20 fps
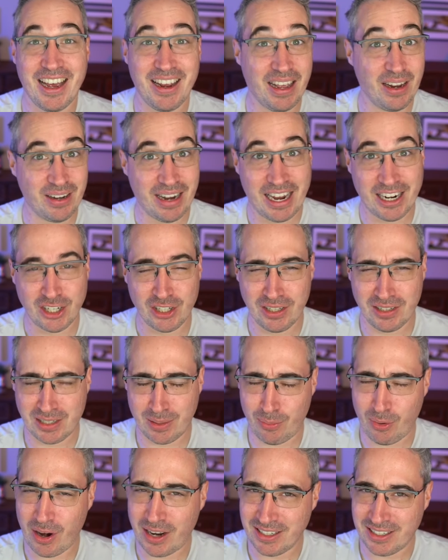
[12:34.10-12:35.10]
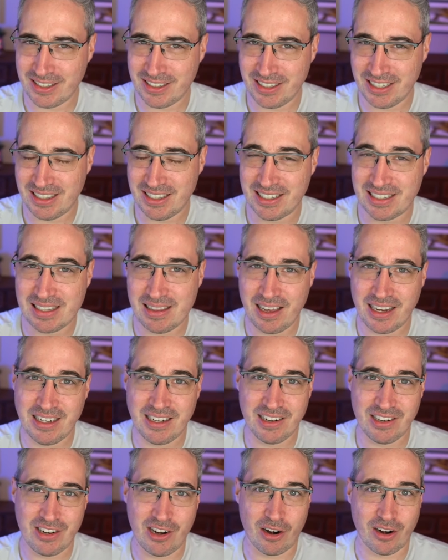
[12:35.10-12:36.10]
And actually, surprisingly, this
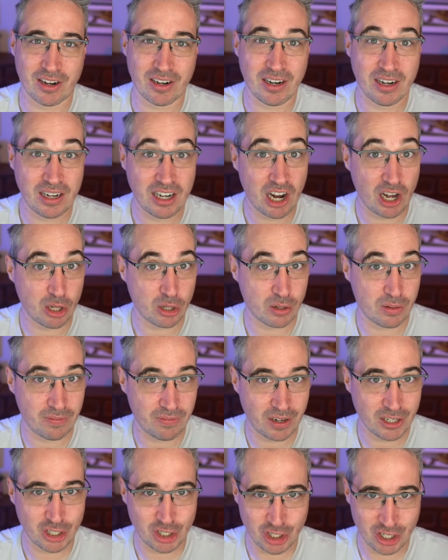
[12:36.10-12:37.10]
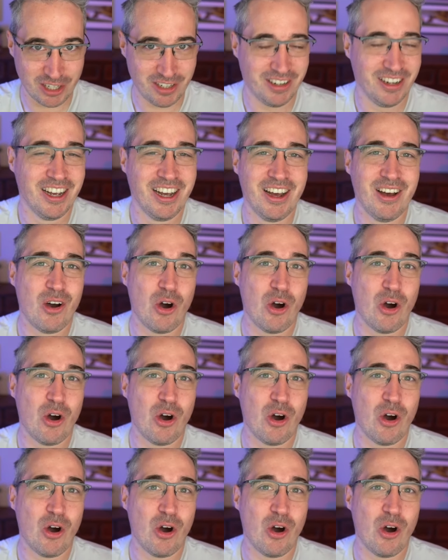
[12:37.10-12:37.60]
light dark color function